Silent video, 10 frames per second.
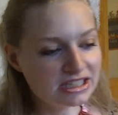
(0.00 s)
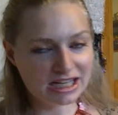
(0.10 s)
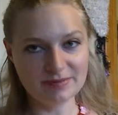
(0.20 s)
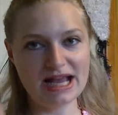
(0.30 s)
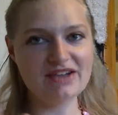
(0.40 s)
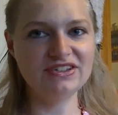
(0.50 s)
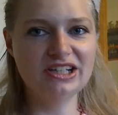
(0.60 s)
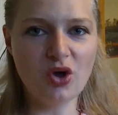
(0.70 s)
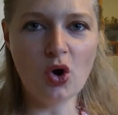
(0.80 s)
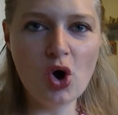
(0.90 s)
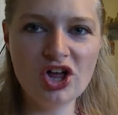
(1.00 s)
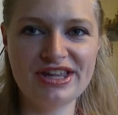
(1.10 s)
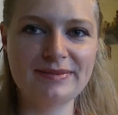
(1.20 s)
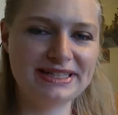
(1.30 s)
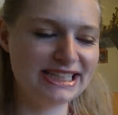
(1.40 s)
Um, I have a little haul
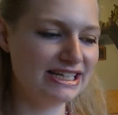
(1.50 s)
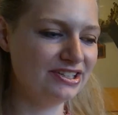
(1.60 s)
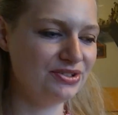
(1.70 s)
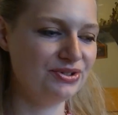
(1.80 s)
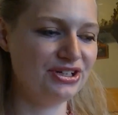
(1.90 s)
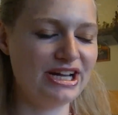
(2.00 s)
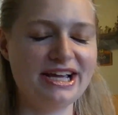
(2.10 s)
that I'm excited to do today.